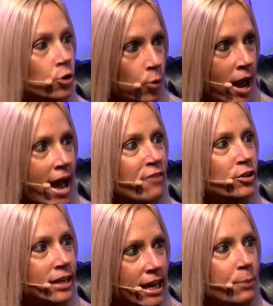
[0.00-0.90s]
You have
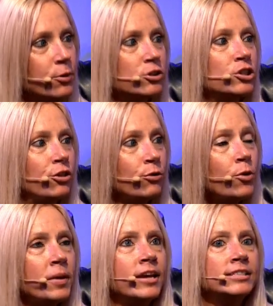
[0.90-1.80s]
to keep pushing through
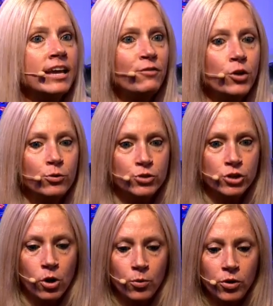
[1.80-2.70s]
it, because if you
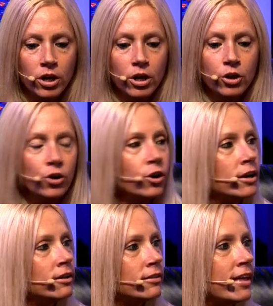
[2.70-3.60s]
don't, you're
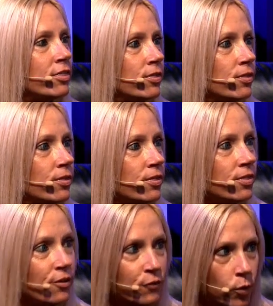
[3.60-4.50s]
going to let
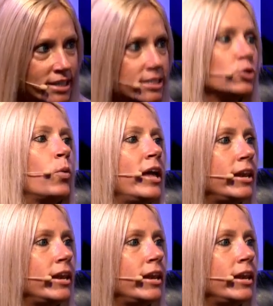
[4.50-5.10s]
the voices win.